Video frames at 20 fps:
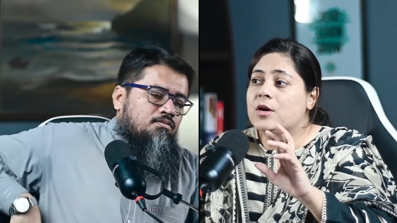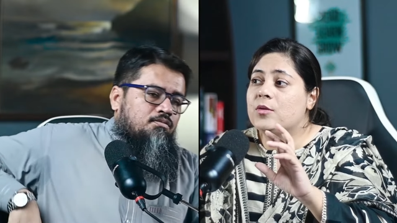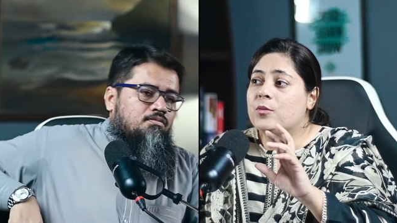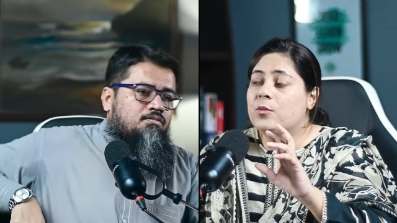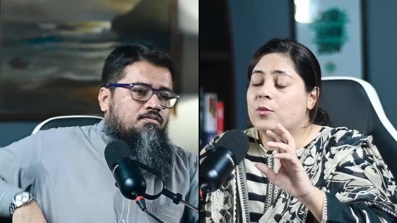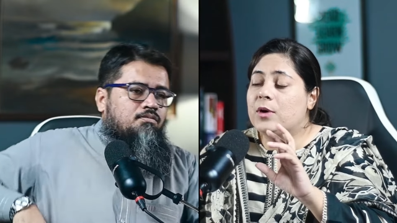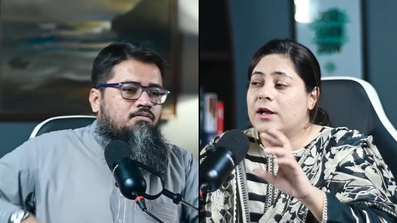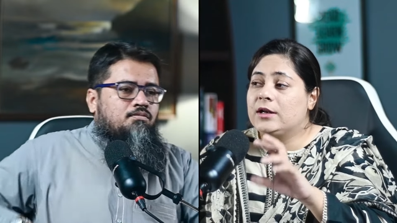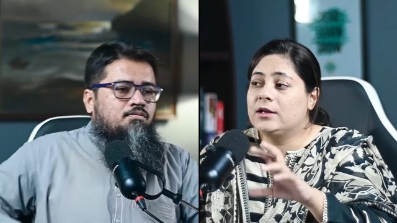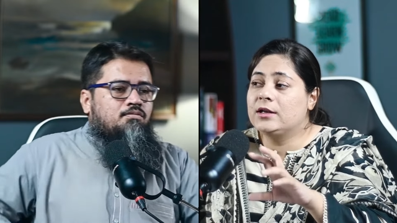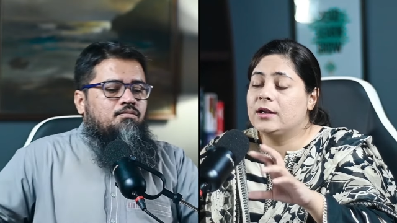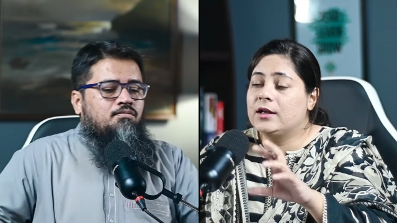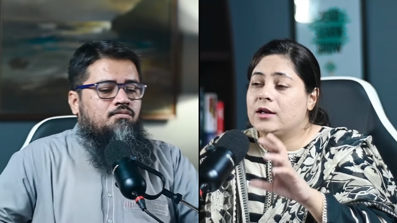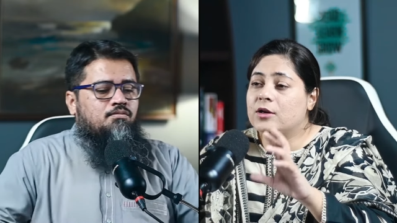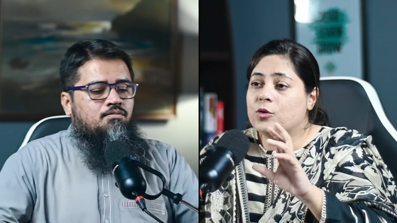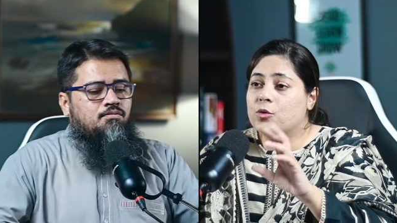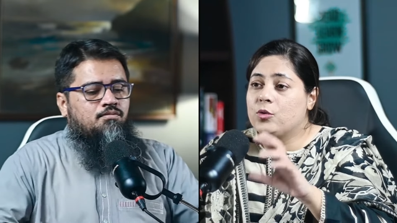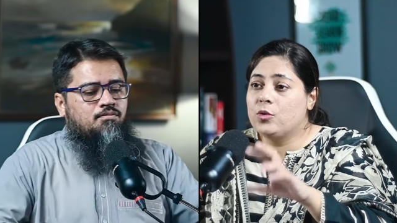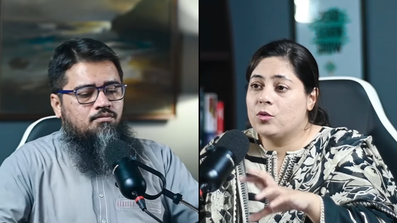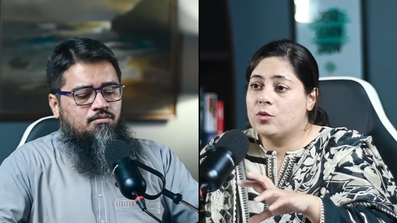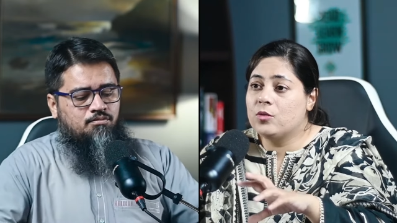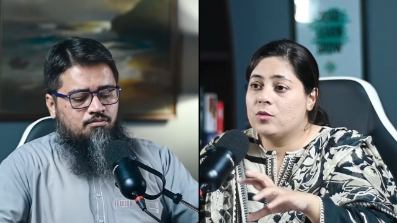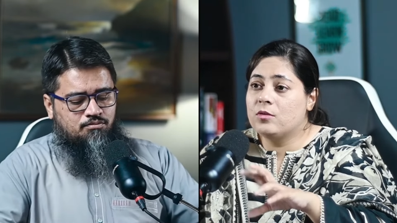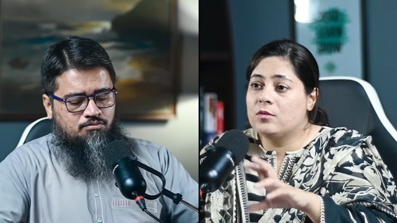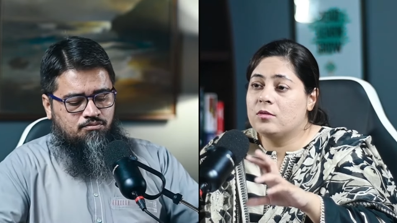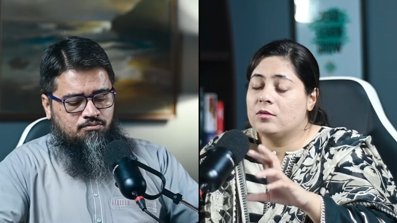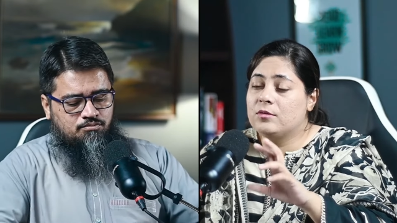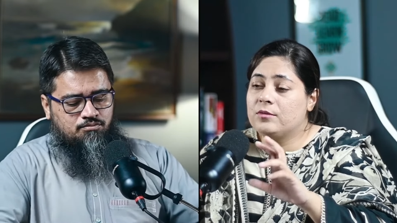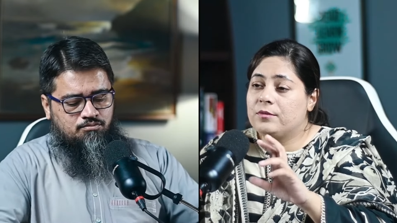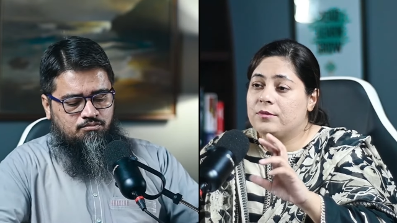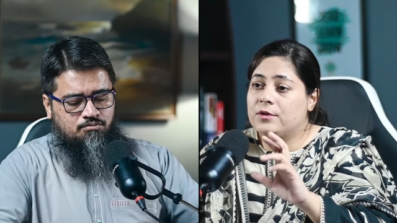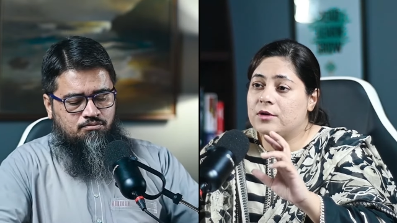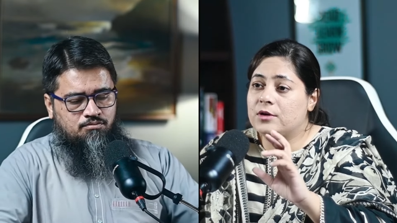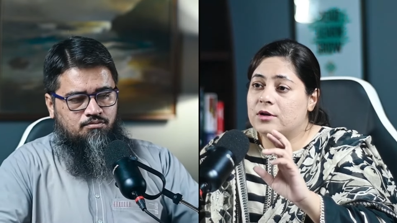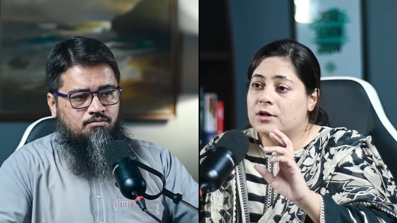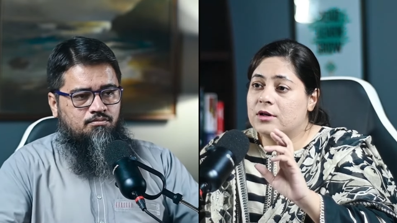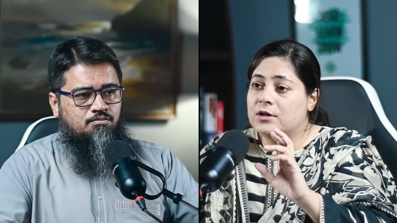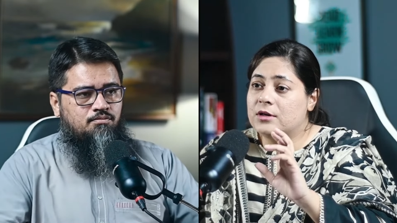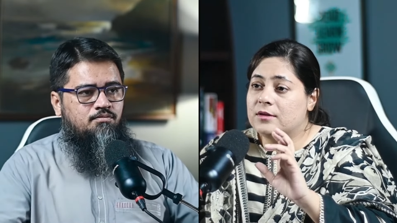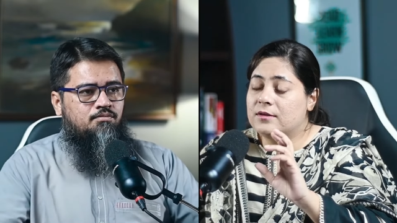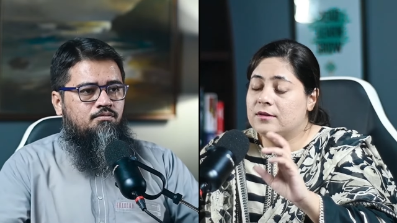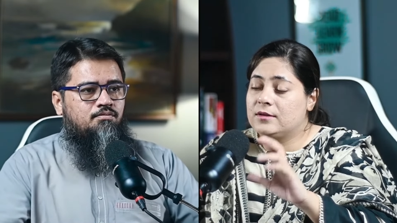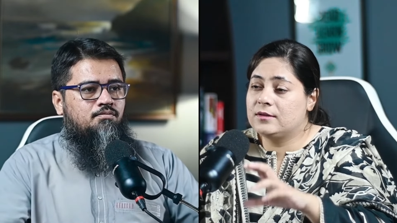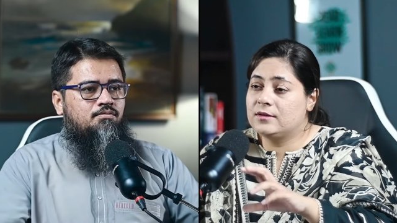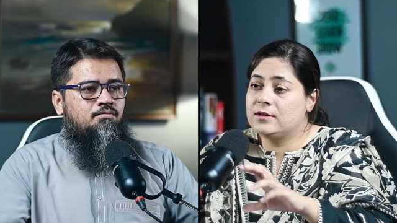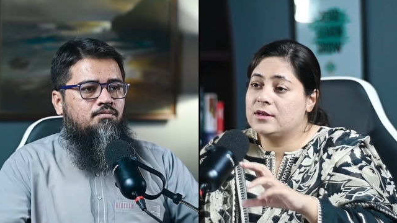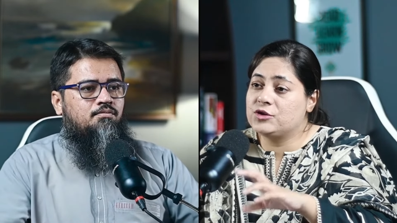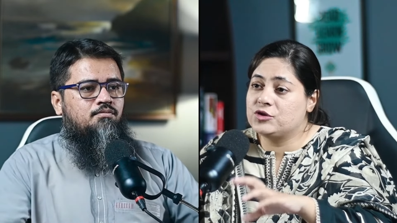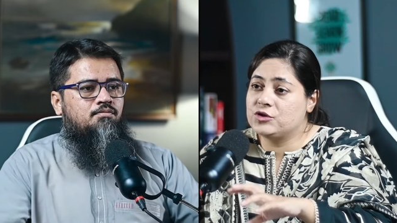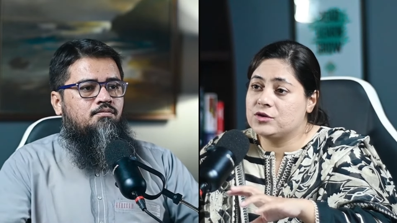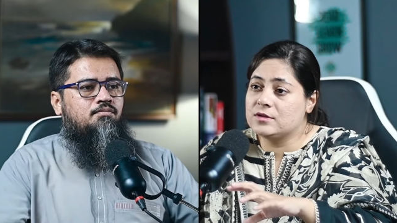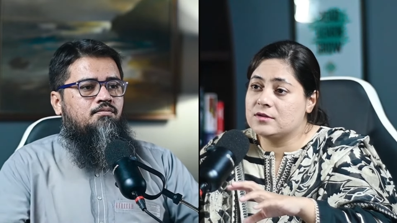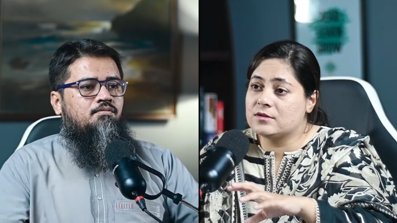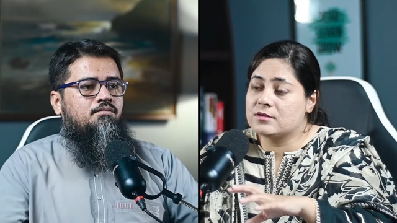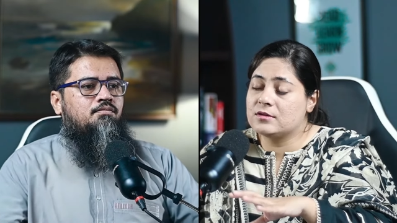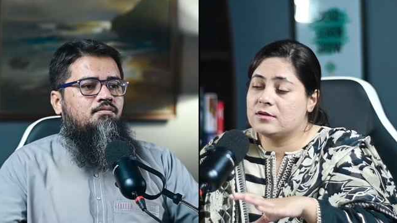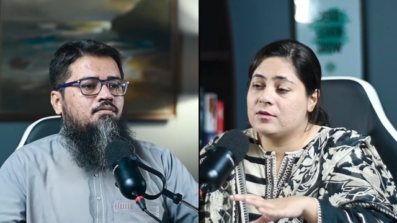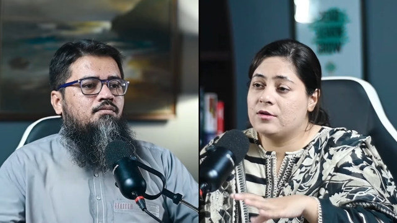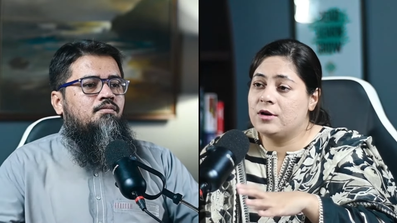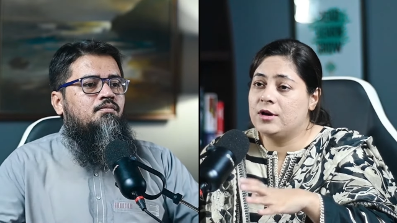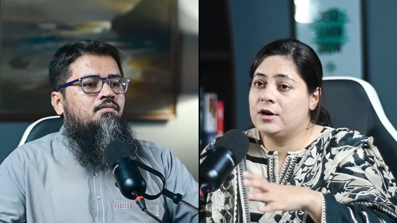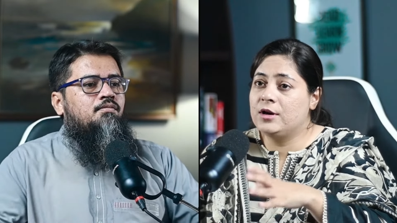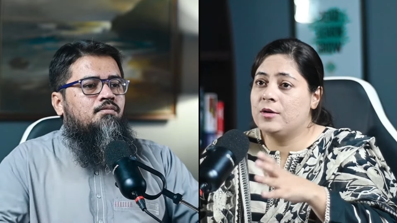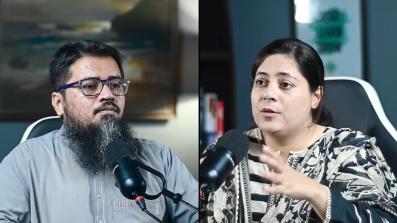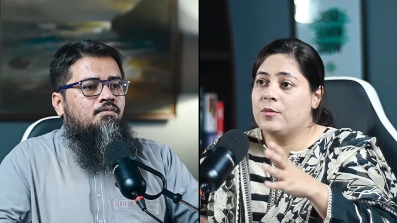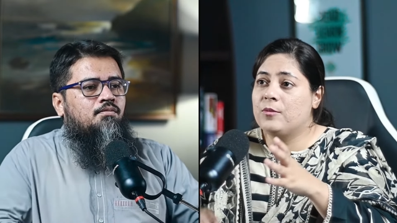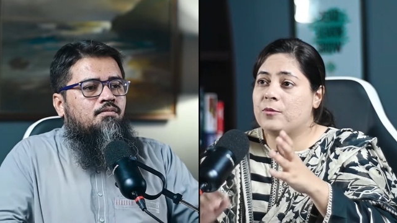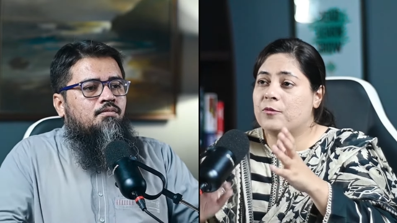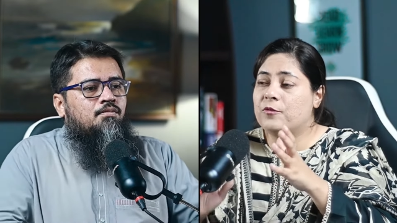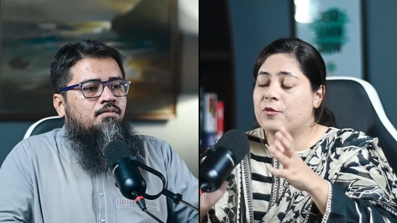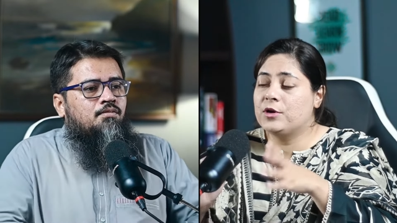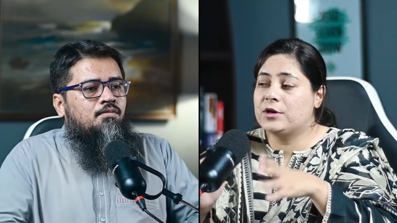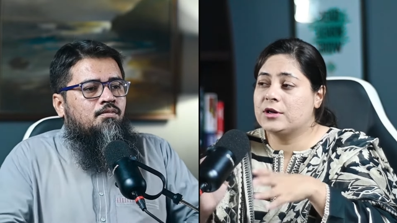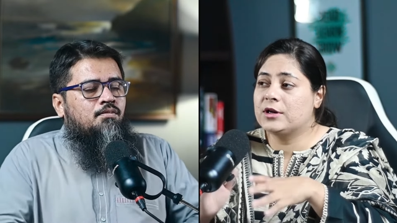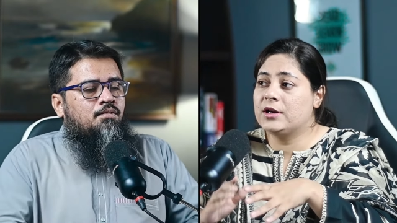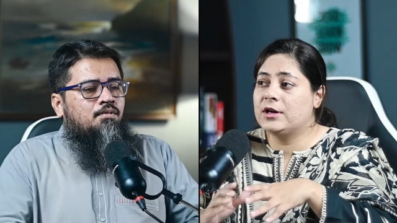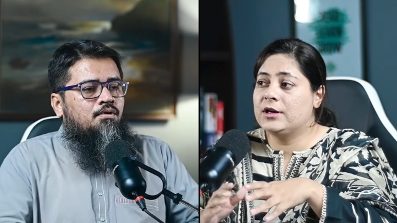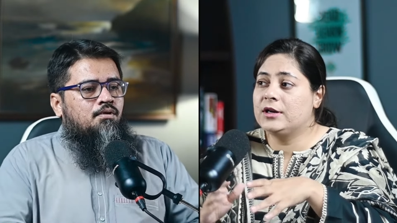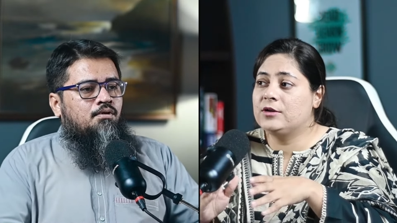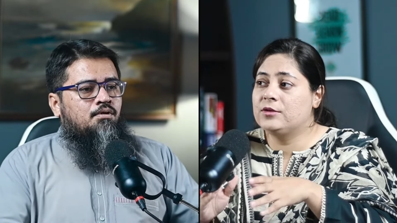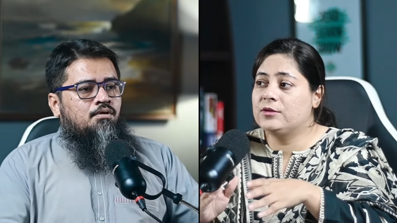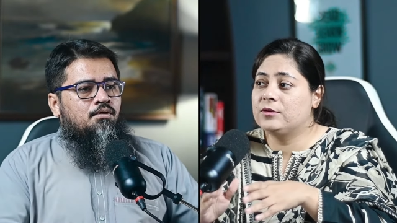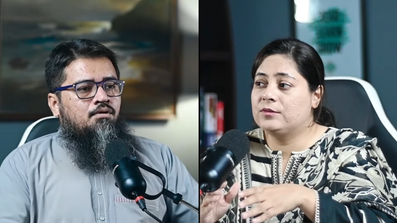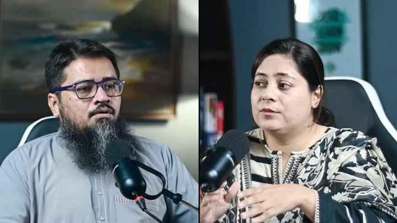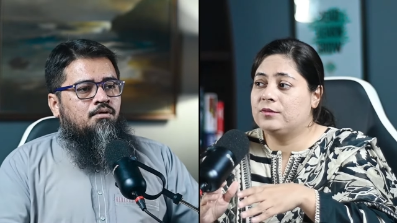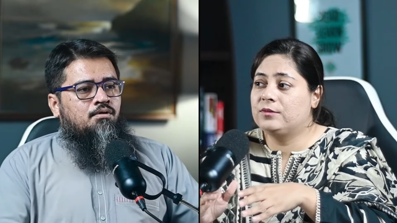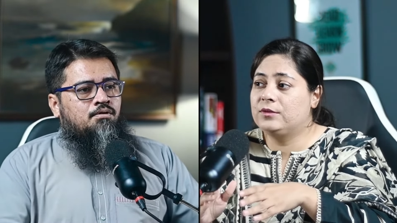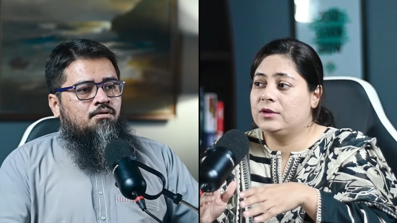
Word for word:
Speaker 1: one can go for sessions or what kind of